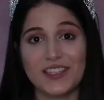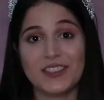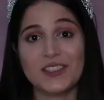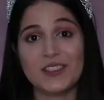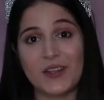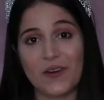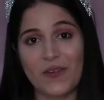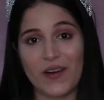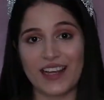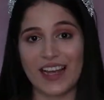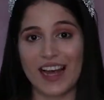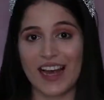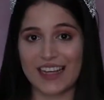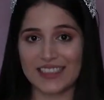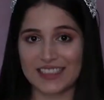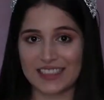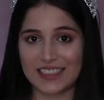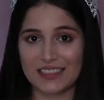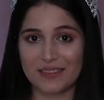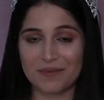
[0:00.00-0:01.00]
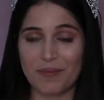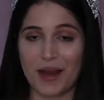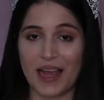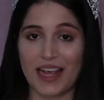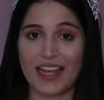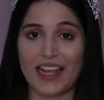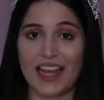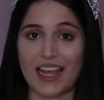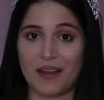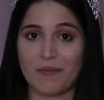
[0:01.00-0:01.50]
So I asked my
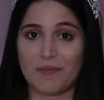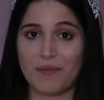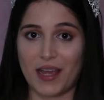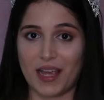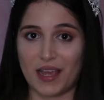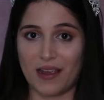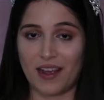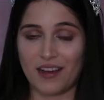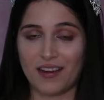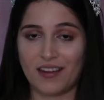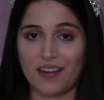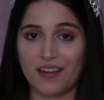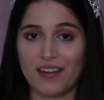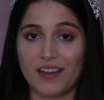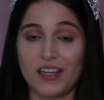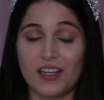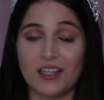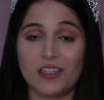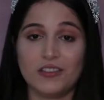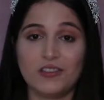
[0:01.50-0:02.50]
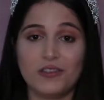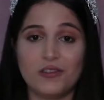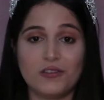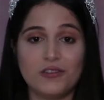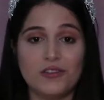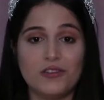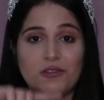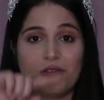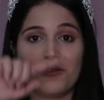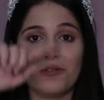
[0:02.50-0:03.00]
cake baker to
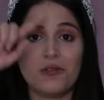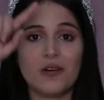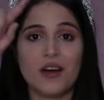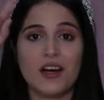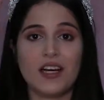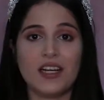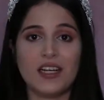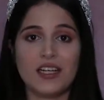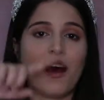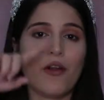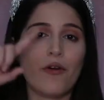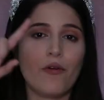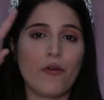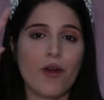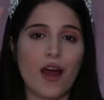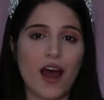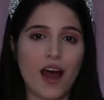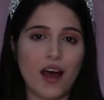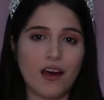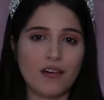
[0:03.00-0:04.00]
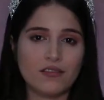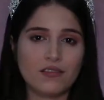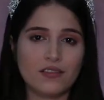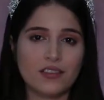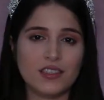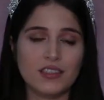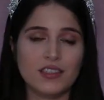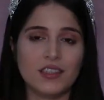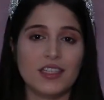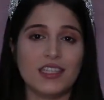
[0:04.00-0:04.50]
do a
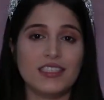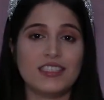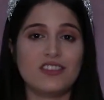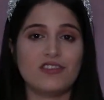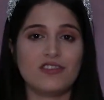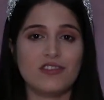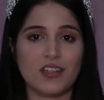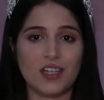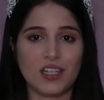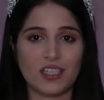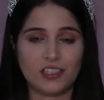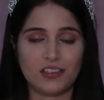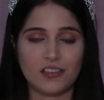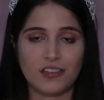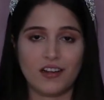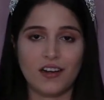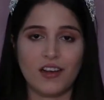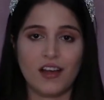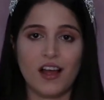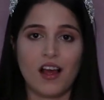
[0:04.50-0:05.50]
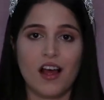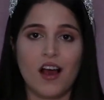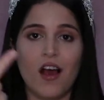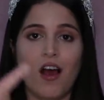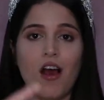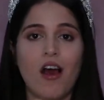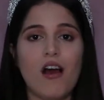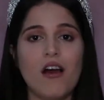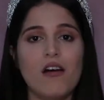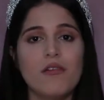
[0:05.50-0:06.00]
round structure
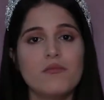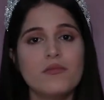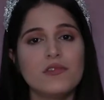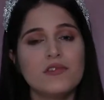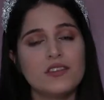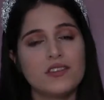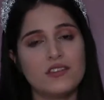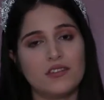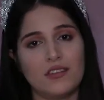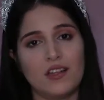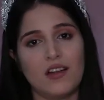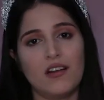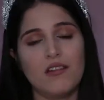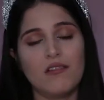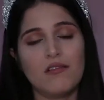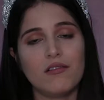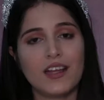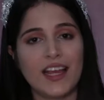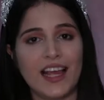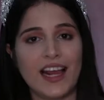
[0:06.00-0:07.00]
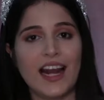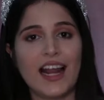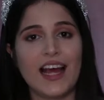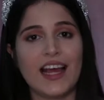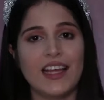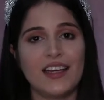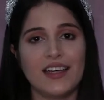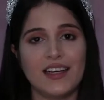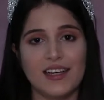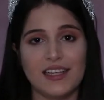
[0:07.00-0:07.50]
almost looking
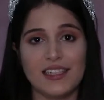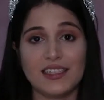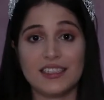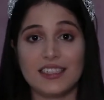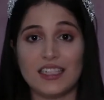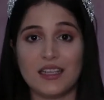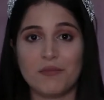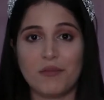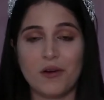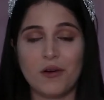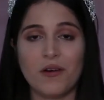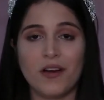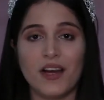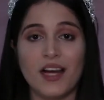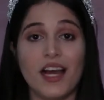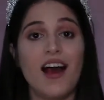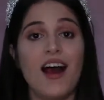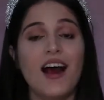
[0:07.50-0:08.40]
like a gazebo,